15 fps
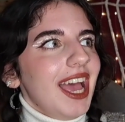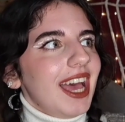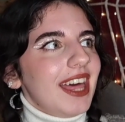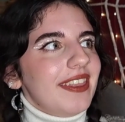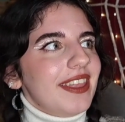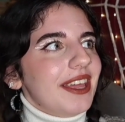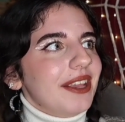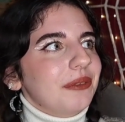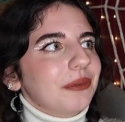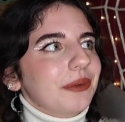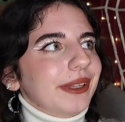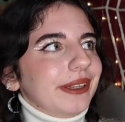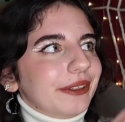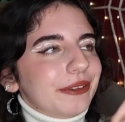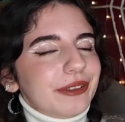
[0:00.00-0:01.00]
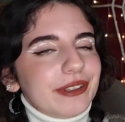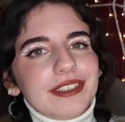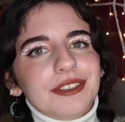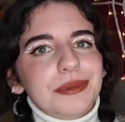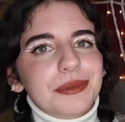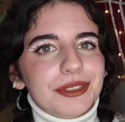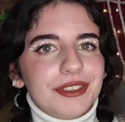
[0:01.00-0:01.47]
And then when
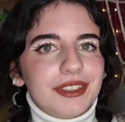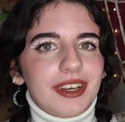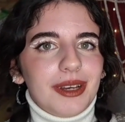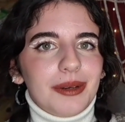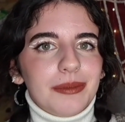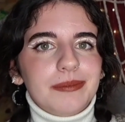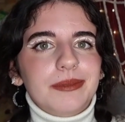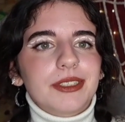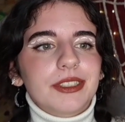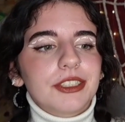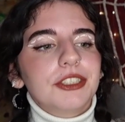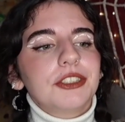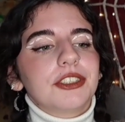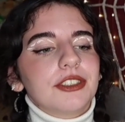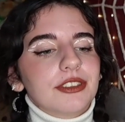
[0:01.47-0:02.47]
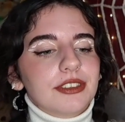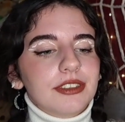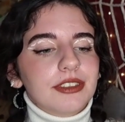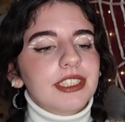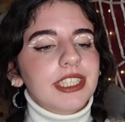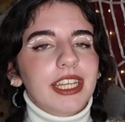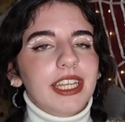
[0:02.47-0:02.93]
Christmas comes, you
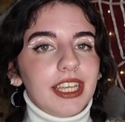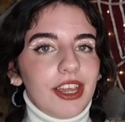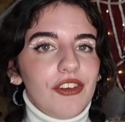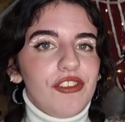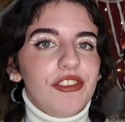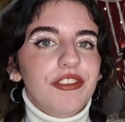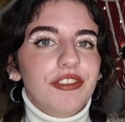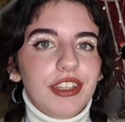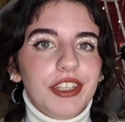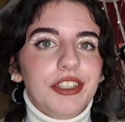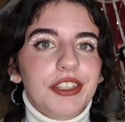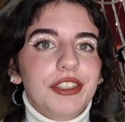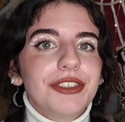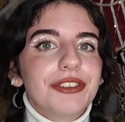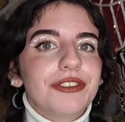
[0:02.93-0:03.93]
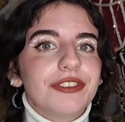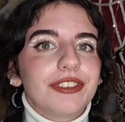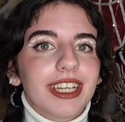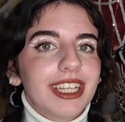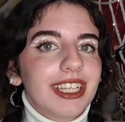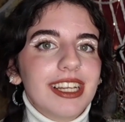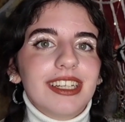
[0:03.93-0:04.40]
can take everything you've
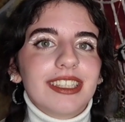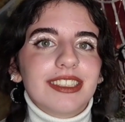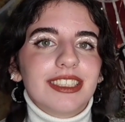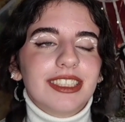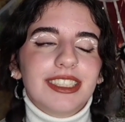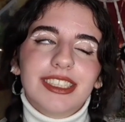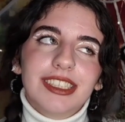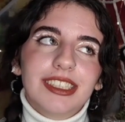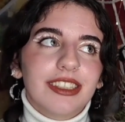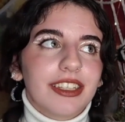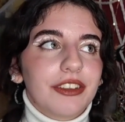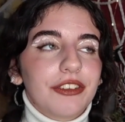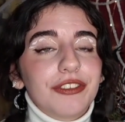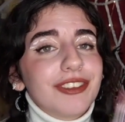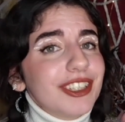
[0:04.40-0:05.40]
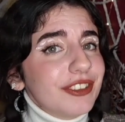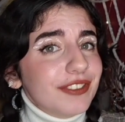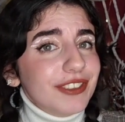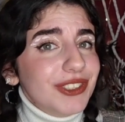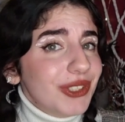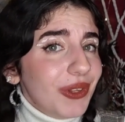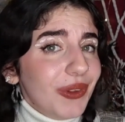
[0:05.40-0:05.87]
collected in like the 3
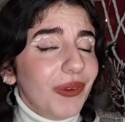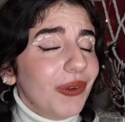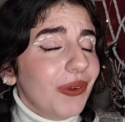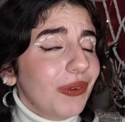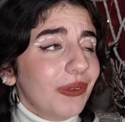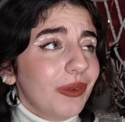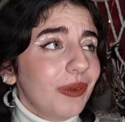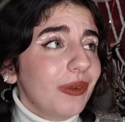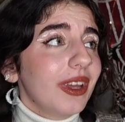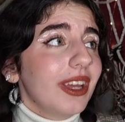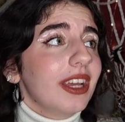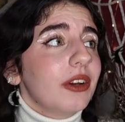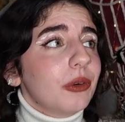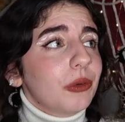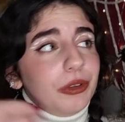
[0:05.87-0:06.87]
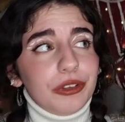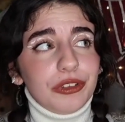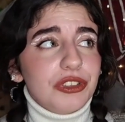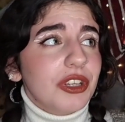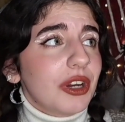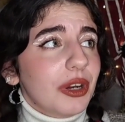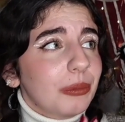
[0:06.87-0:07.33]
for 2, all your
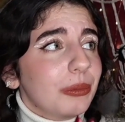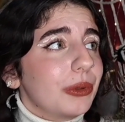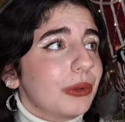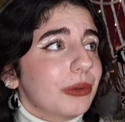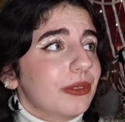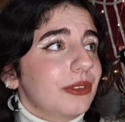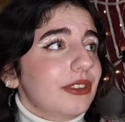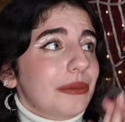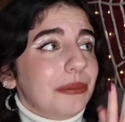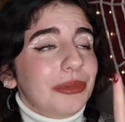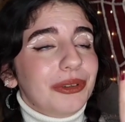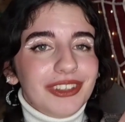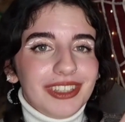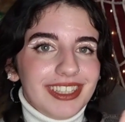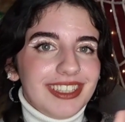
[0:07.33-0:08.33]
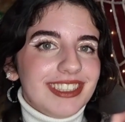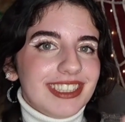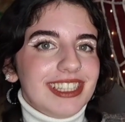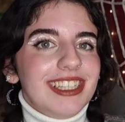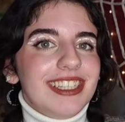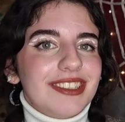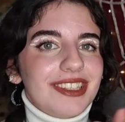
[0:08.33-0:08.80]
samples, and put it into
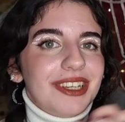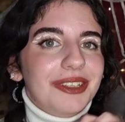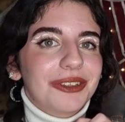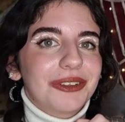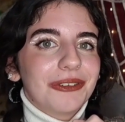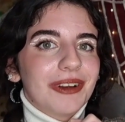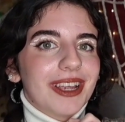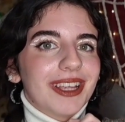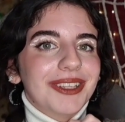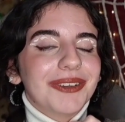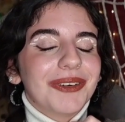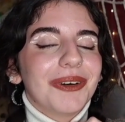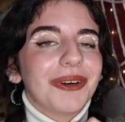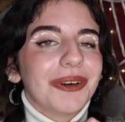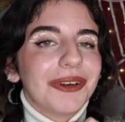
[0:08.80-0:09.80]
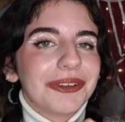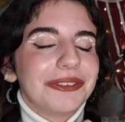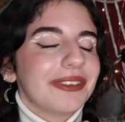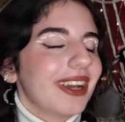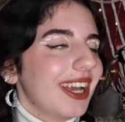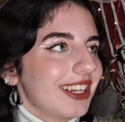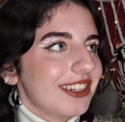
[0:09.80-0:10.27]
this and create your
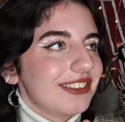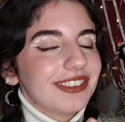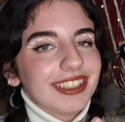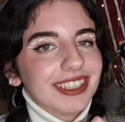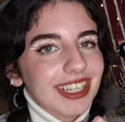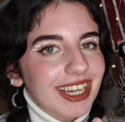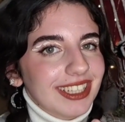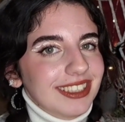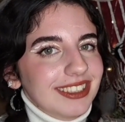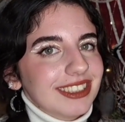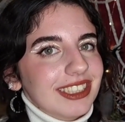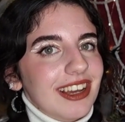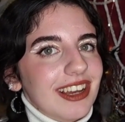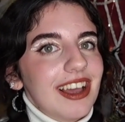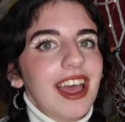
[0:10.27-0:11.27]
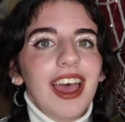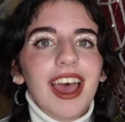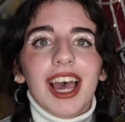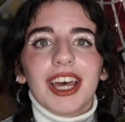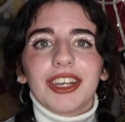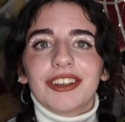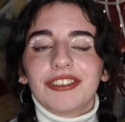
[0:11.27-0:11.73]
own advent calendar.
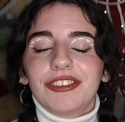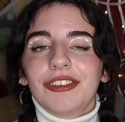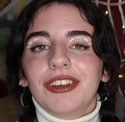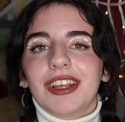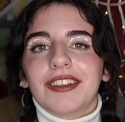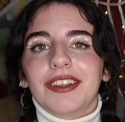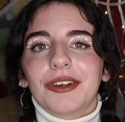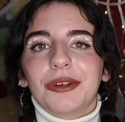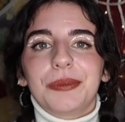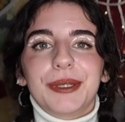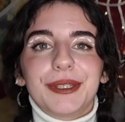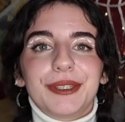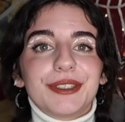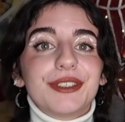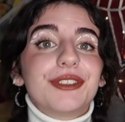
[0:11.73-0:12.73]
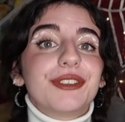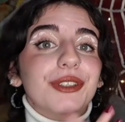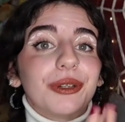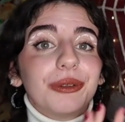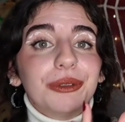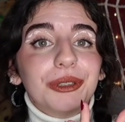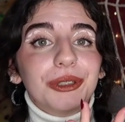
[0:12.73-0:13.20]
And I feel like that will be
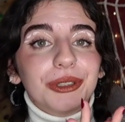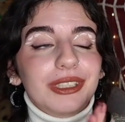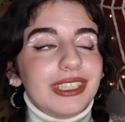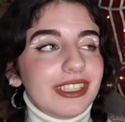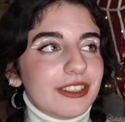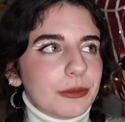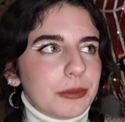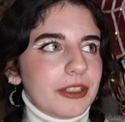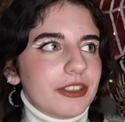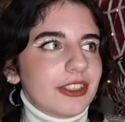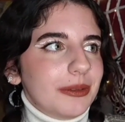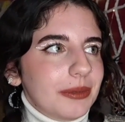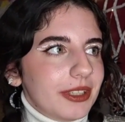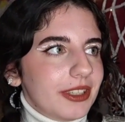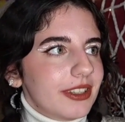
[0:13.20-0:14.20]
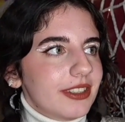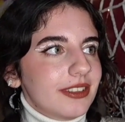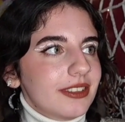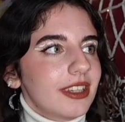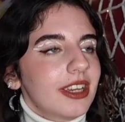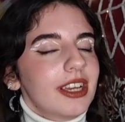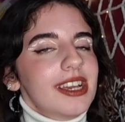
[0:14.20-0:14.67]
so good, especially
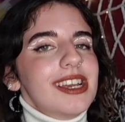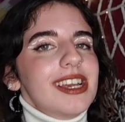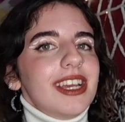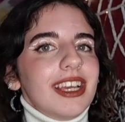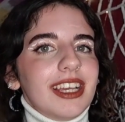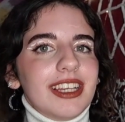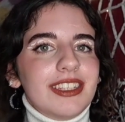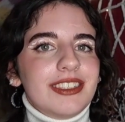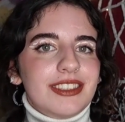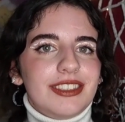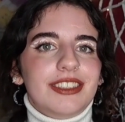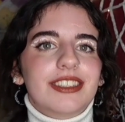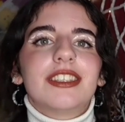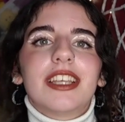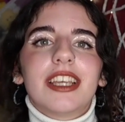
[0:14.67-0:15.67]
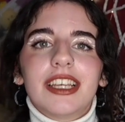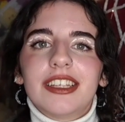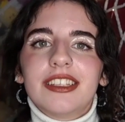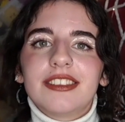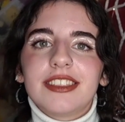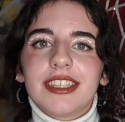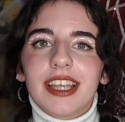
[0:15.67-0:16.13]
because it's
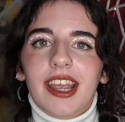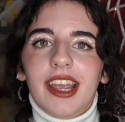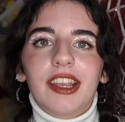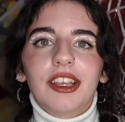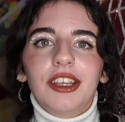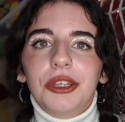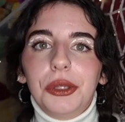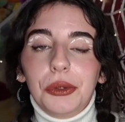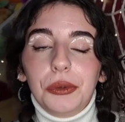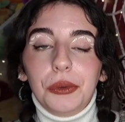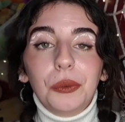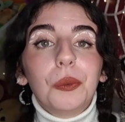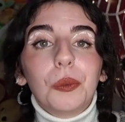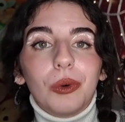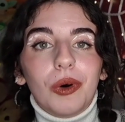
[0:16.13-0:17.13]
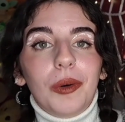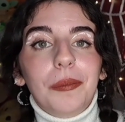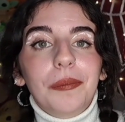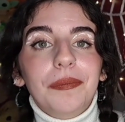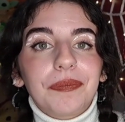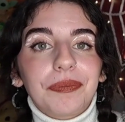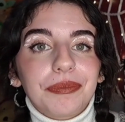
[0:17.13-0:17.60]
things that you
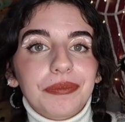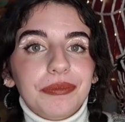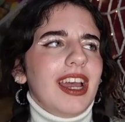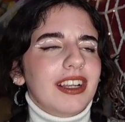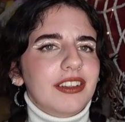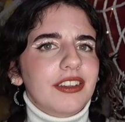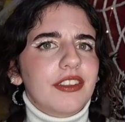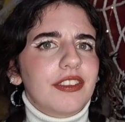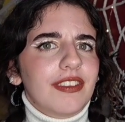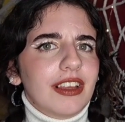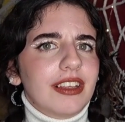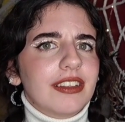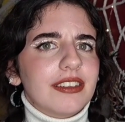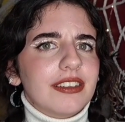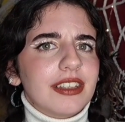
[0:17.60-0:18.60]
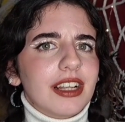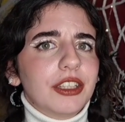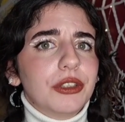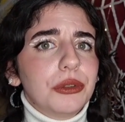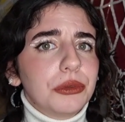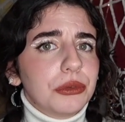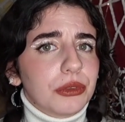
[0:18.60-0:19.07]
want and things
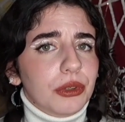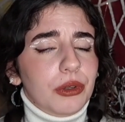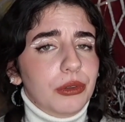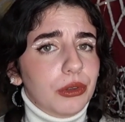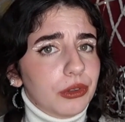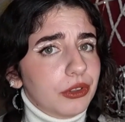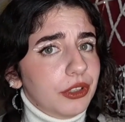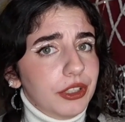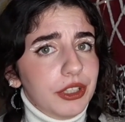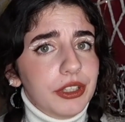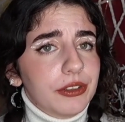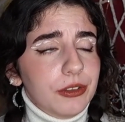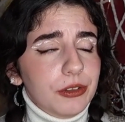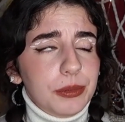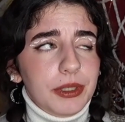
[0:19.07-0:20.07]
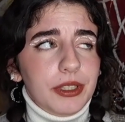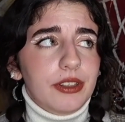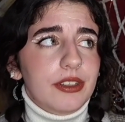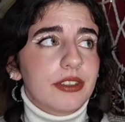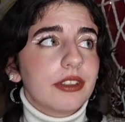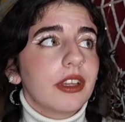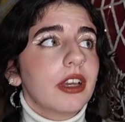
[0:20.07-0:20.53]
that you know you're going to use.
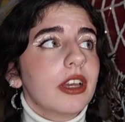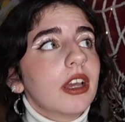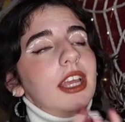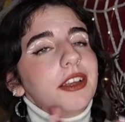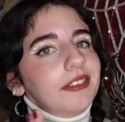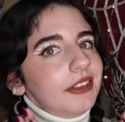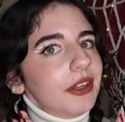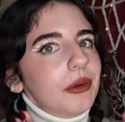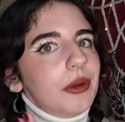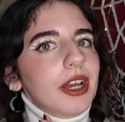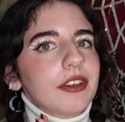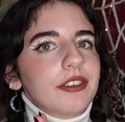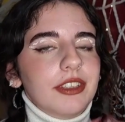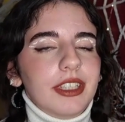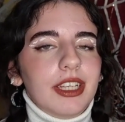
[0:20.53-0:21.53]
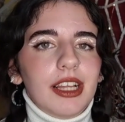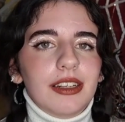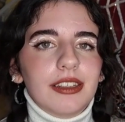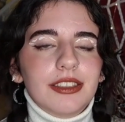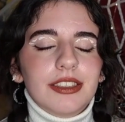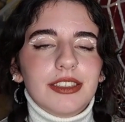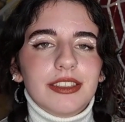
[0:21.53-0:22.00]
Because even though advent
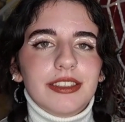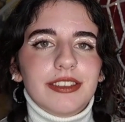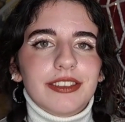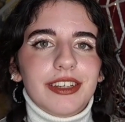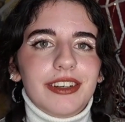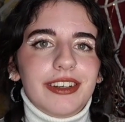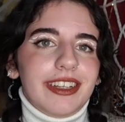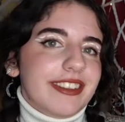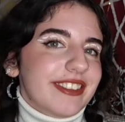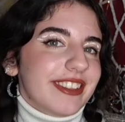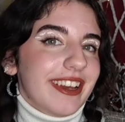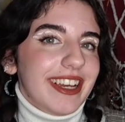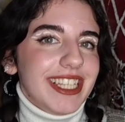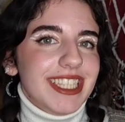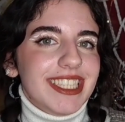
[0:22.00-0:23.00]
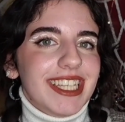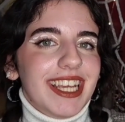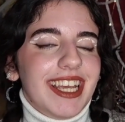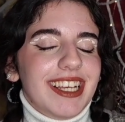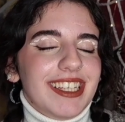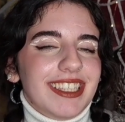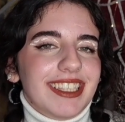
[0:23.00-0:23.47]
calendars are
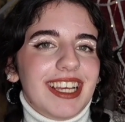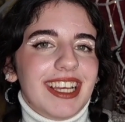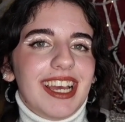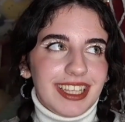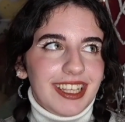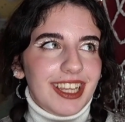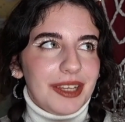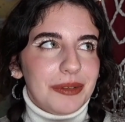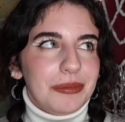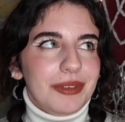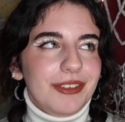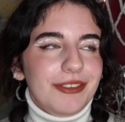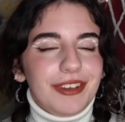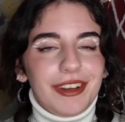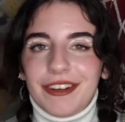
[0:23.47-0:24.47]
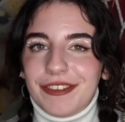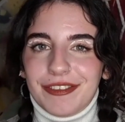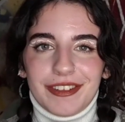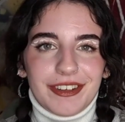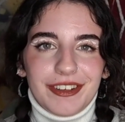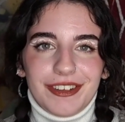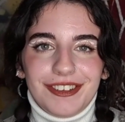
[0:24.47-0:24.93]
exciting, they can be very,
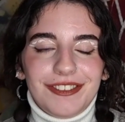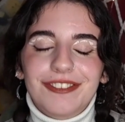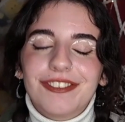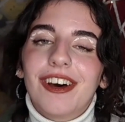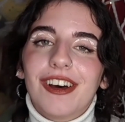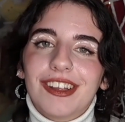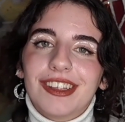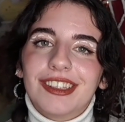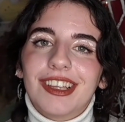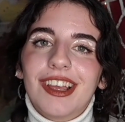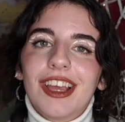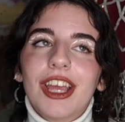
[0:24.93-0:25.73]
very fun.